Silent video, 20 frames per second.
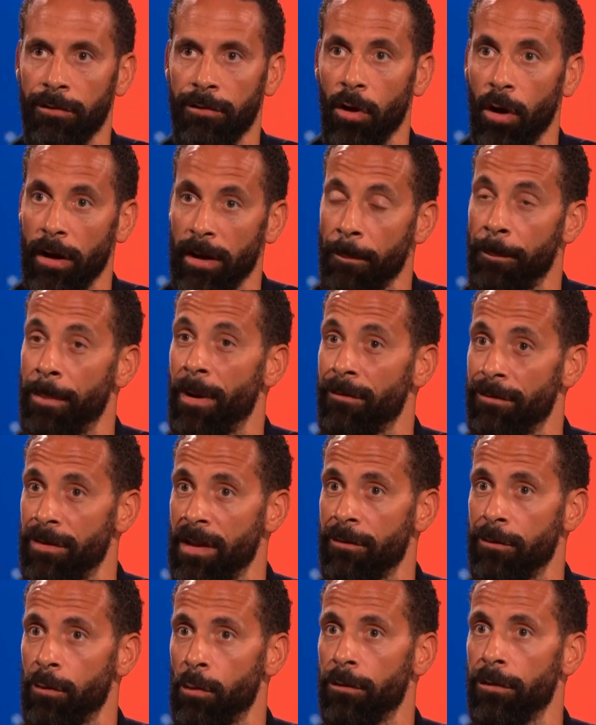not above
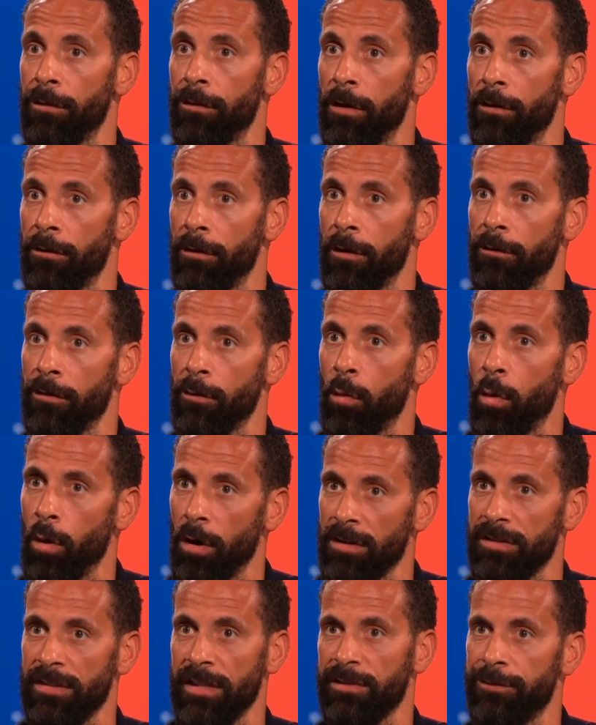level of
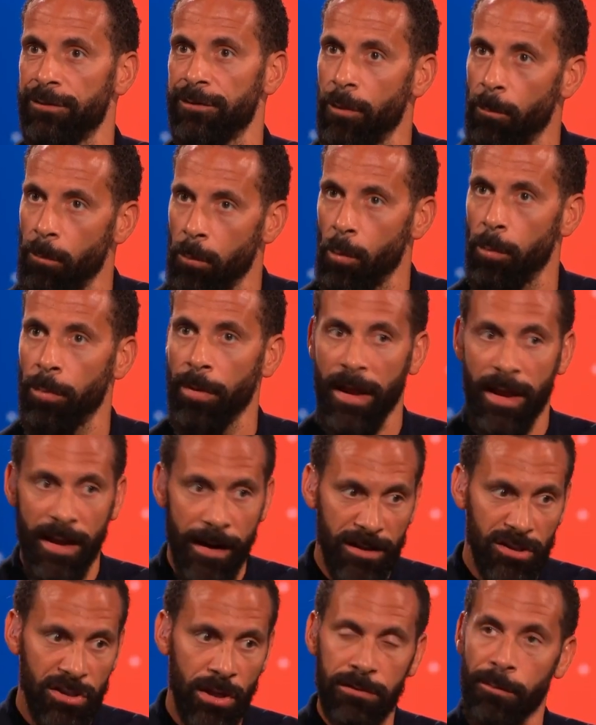quality as football player
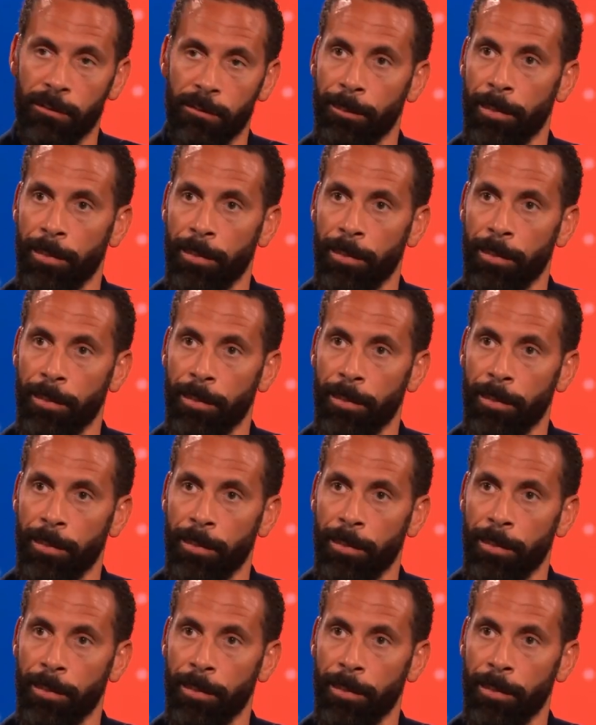in terms of